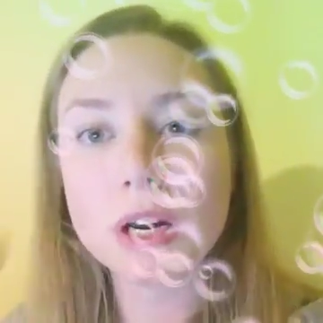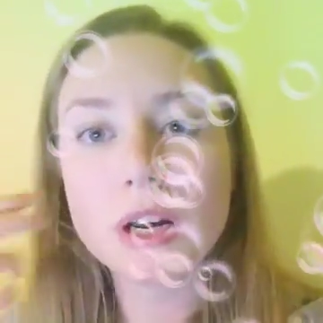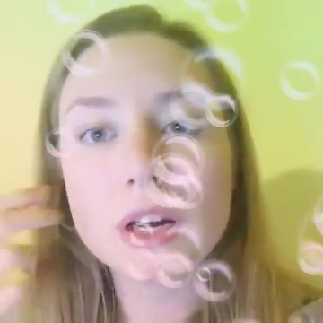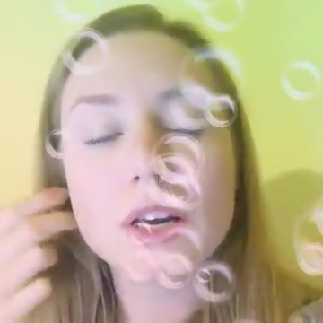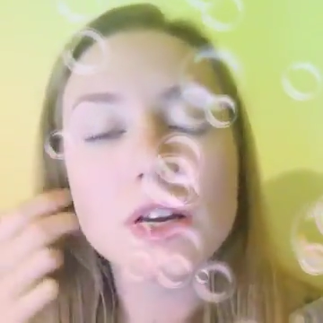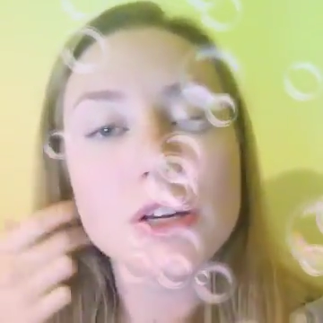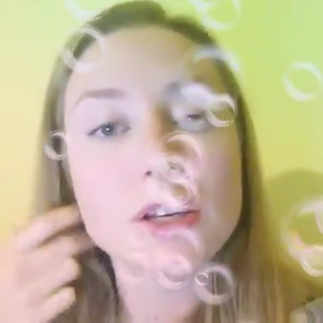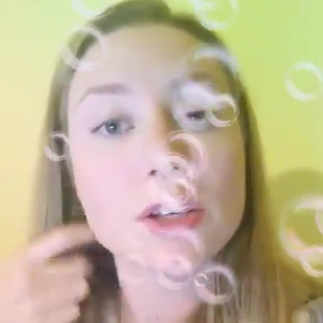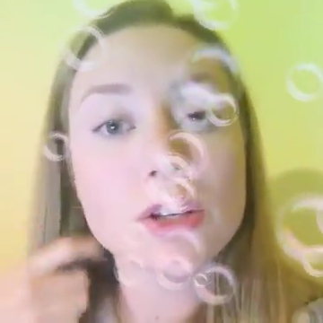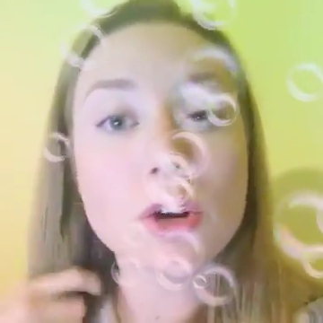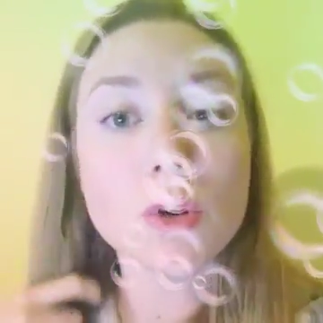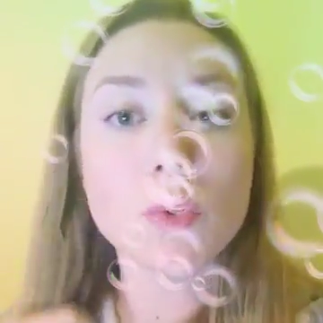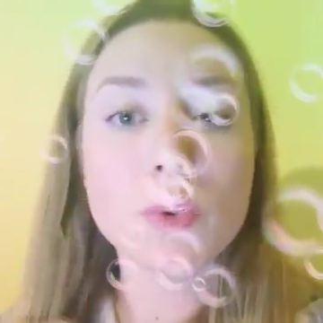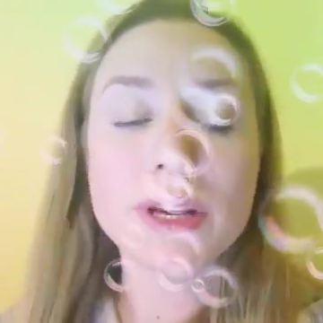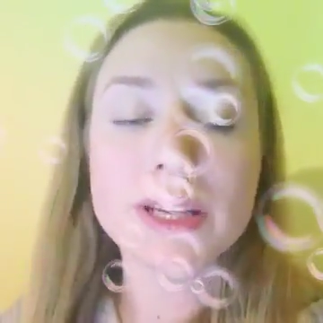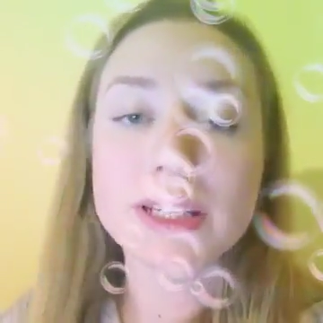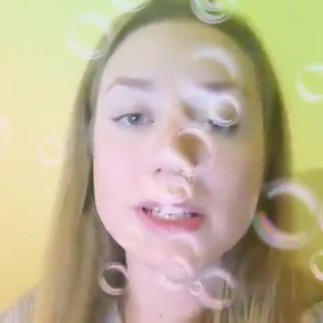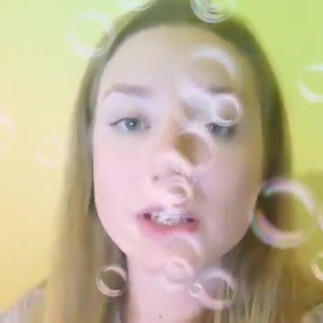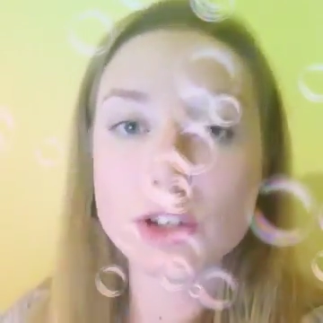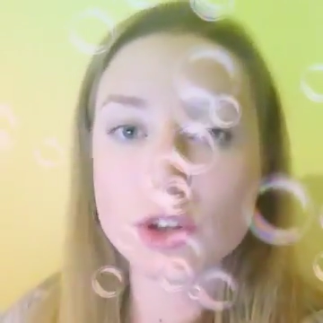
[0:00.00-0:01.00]
So we
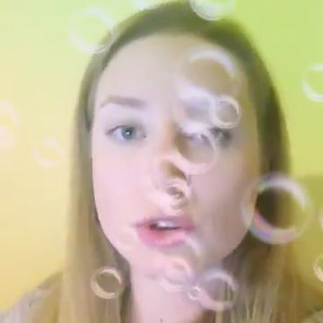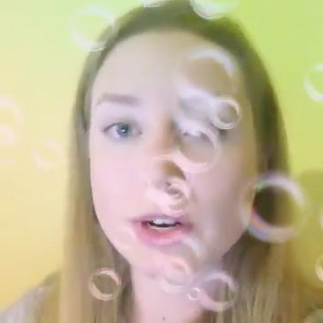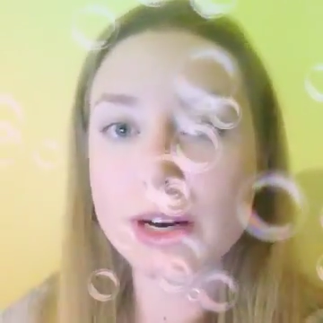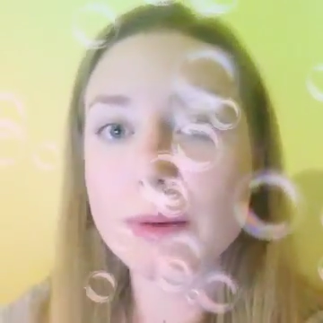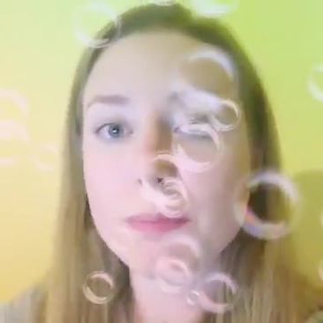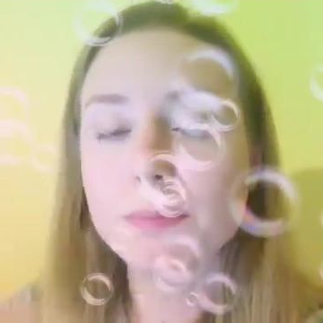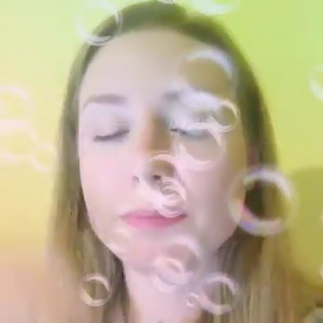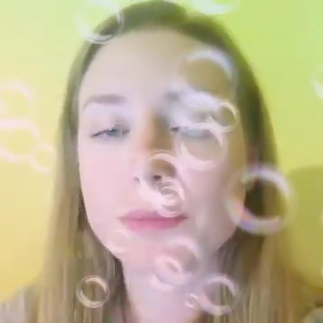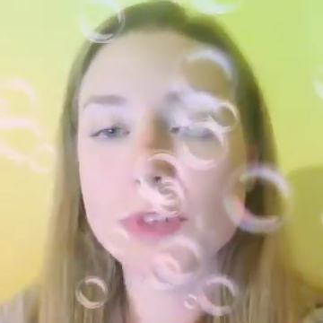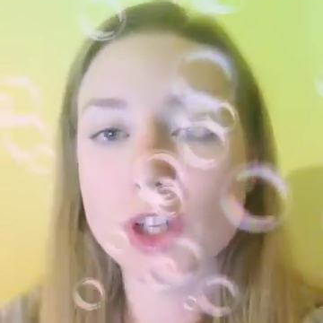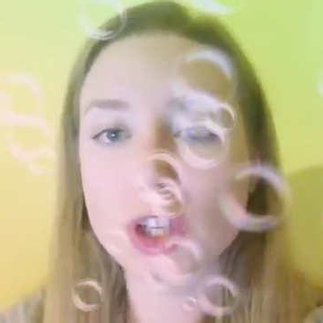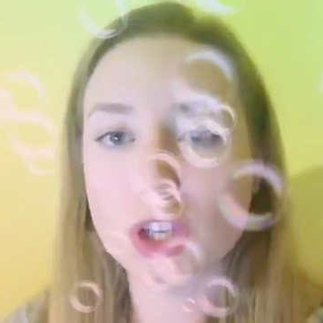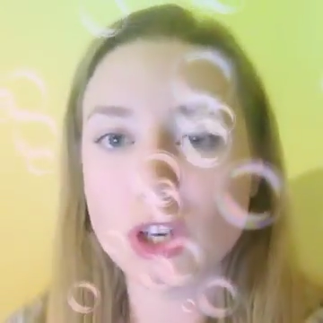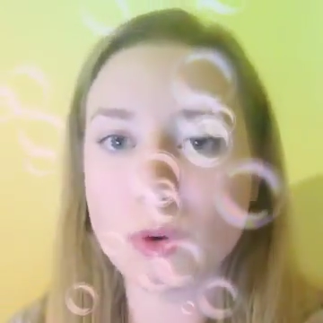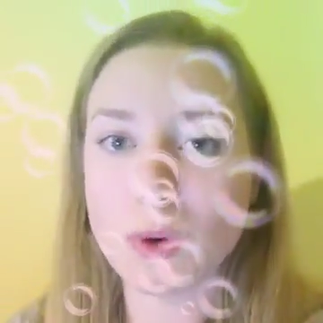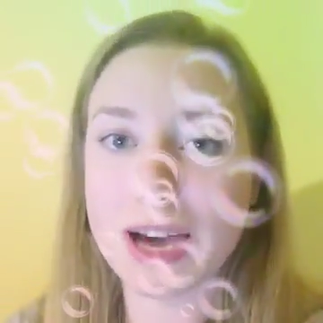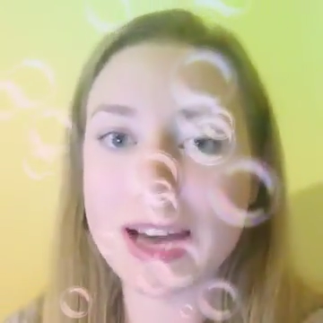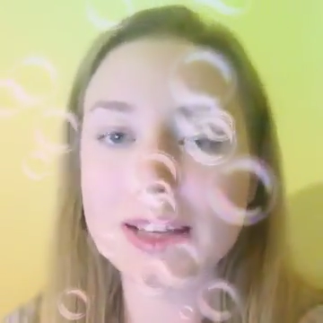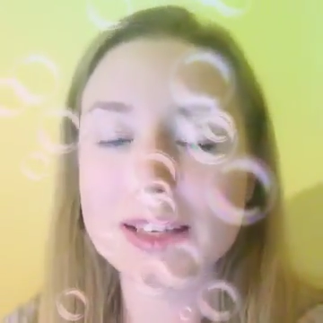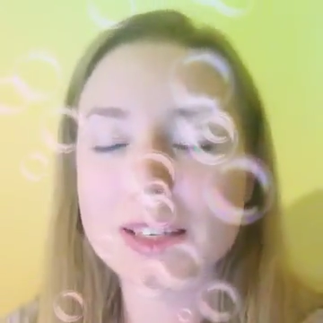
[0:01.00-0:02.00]
did a trip to the
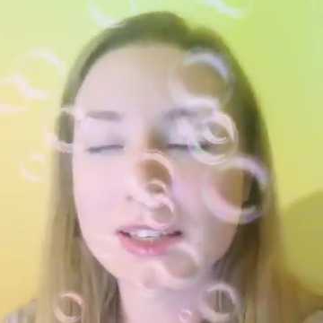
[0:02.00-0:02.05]
U.S.